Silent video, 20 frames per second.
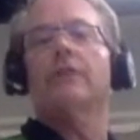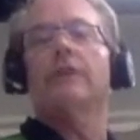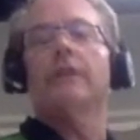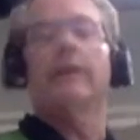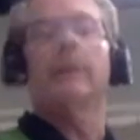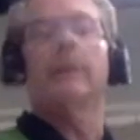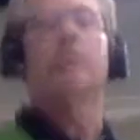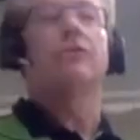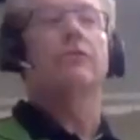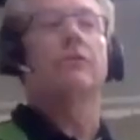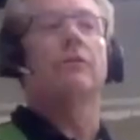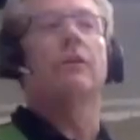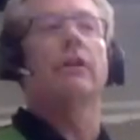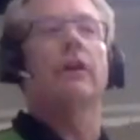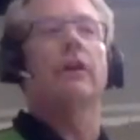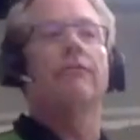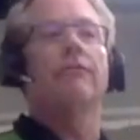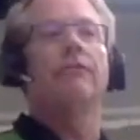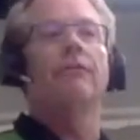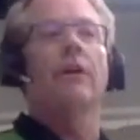and sure
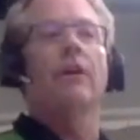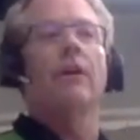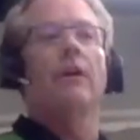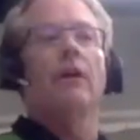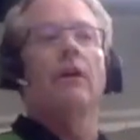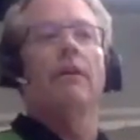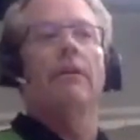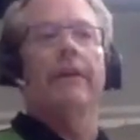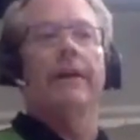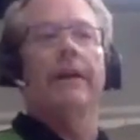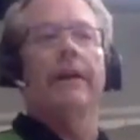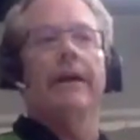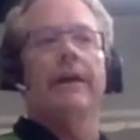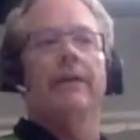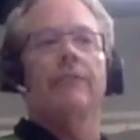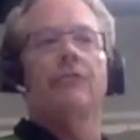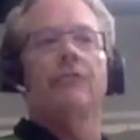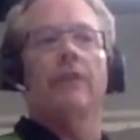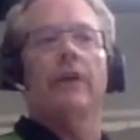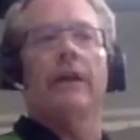enough, they
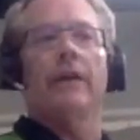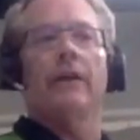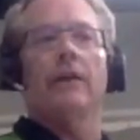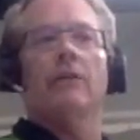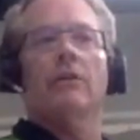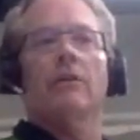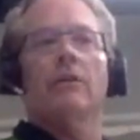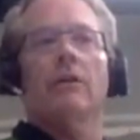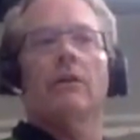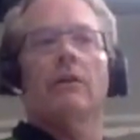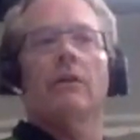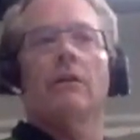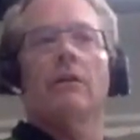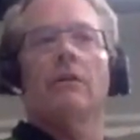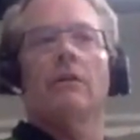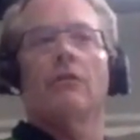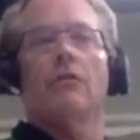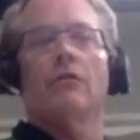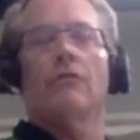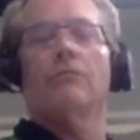had sciatic
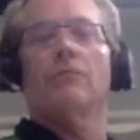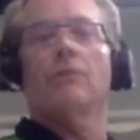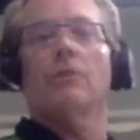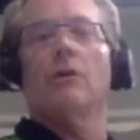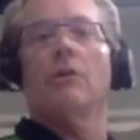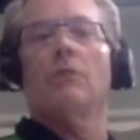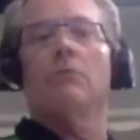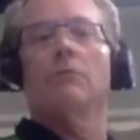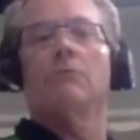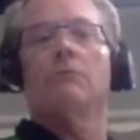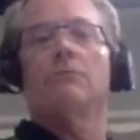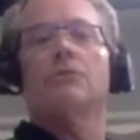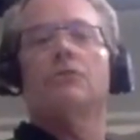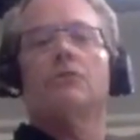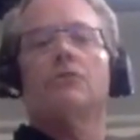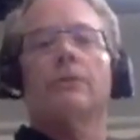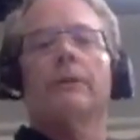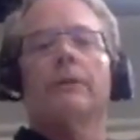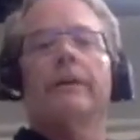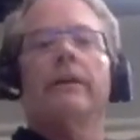nerve problems.
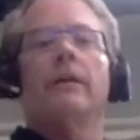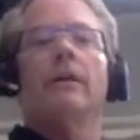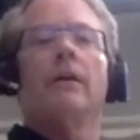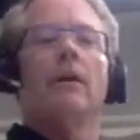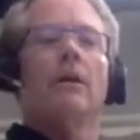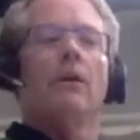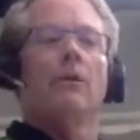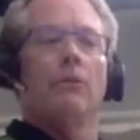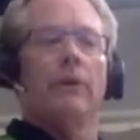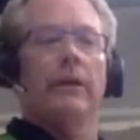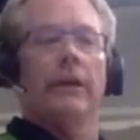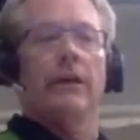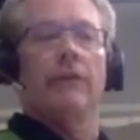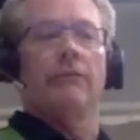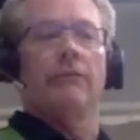So we gave